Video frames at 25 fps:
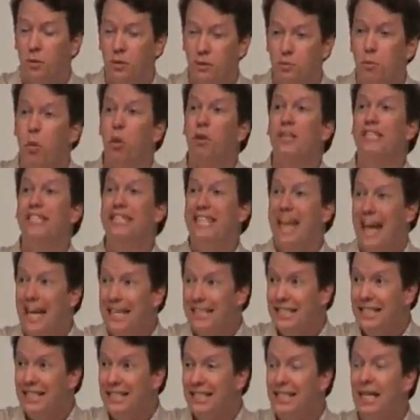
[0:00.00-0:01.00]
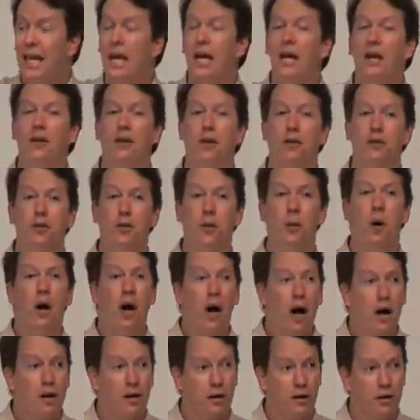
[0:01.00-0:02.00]
more dense and also
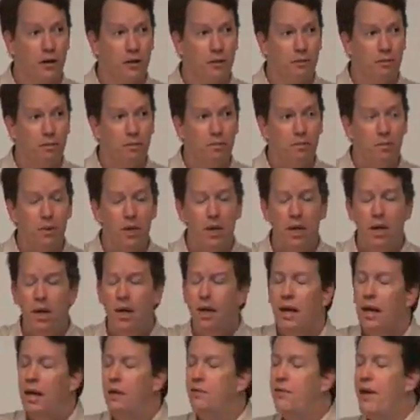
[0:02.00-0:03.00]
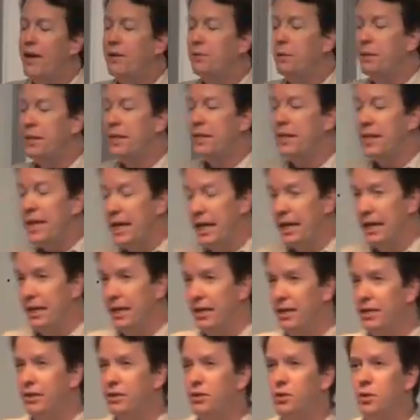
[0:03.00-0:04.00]
hotter. In fact, we
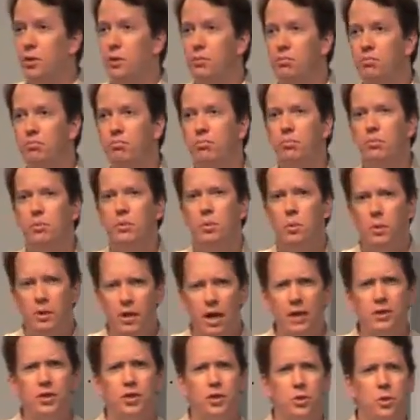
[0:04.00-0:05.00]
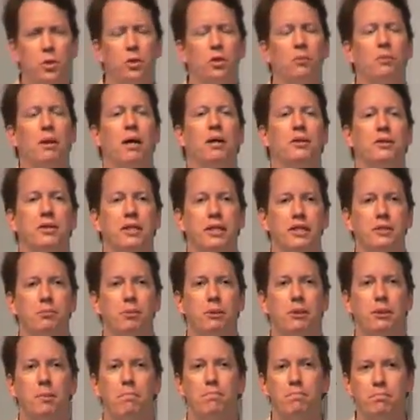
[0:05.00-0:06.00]
think, we're not sure about this,
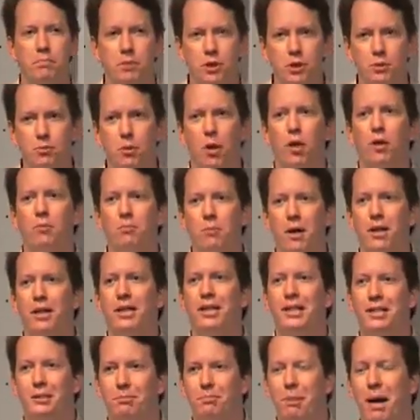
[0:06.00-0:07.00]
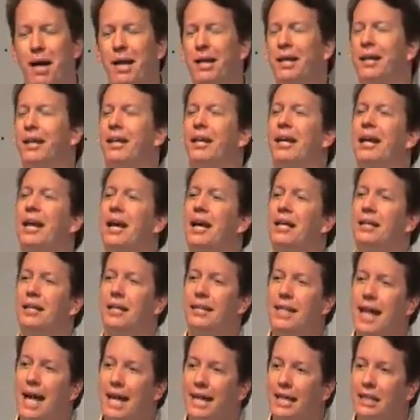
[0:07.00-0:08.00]
but the smart money is betting
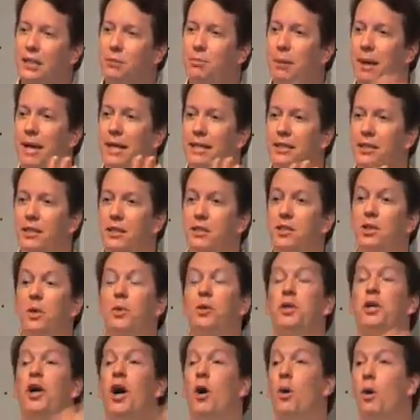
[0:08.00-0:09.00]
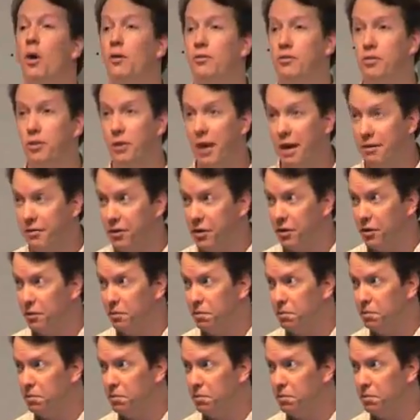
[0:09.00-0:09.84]
that that expansion is going to go on forever.